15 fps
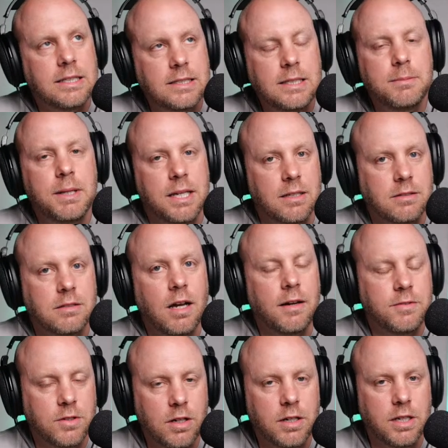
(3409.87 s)
seem like a
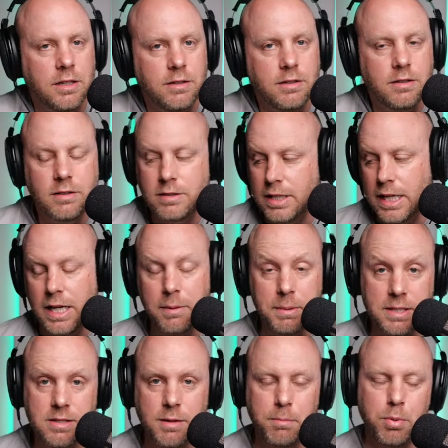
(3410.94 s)
soft target to him
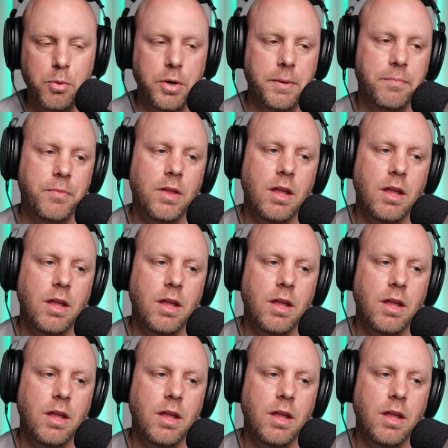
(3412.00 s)
at some point.